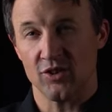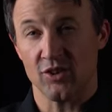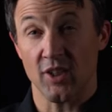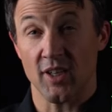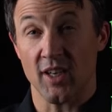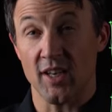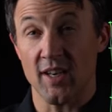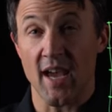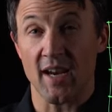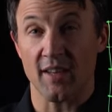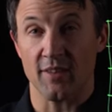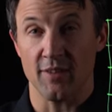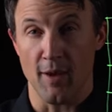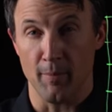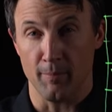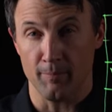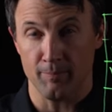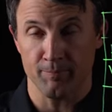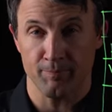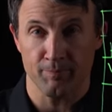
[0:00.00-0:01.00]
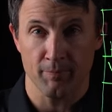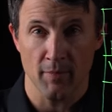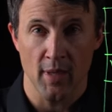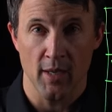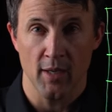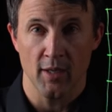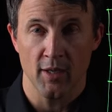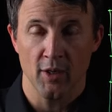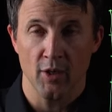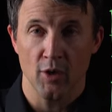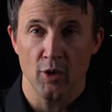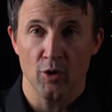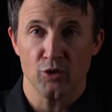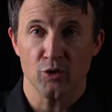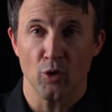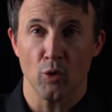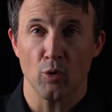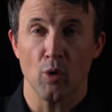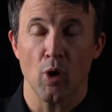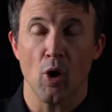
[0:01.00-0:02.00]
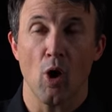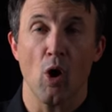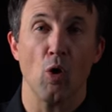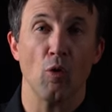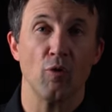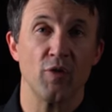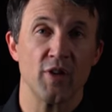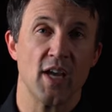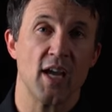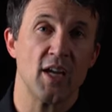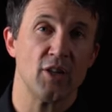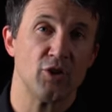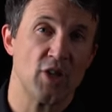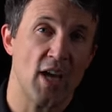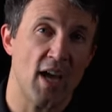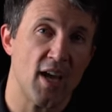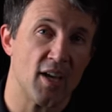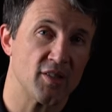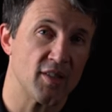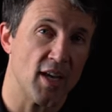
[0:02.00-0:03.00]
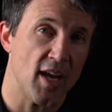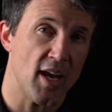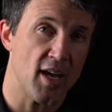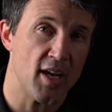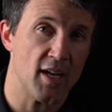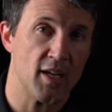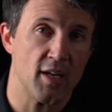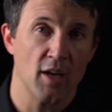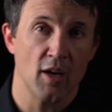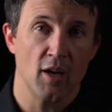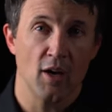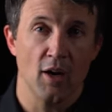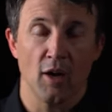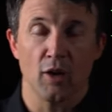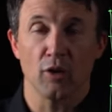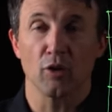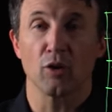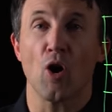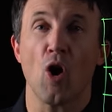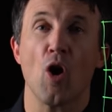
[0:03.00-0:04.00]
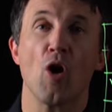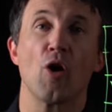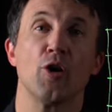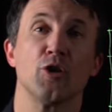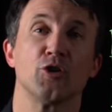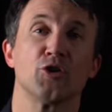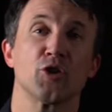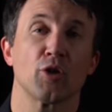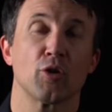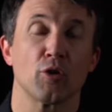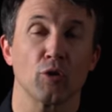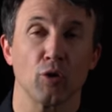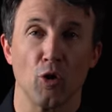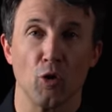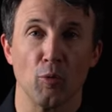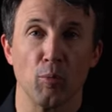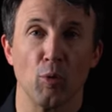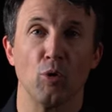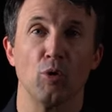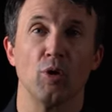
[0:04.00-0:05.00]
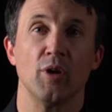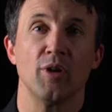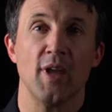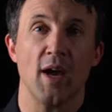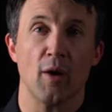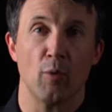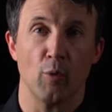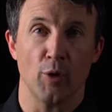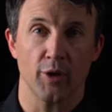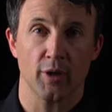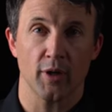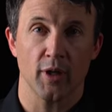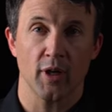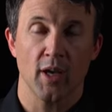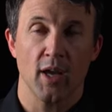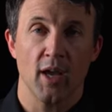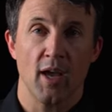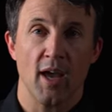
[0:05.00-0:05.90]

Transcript: to connect them. So OVH has a large global network,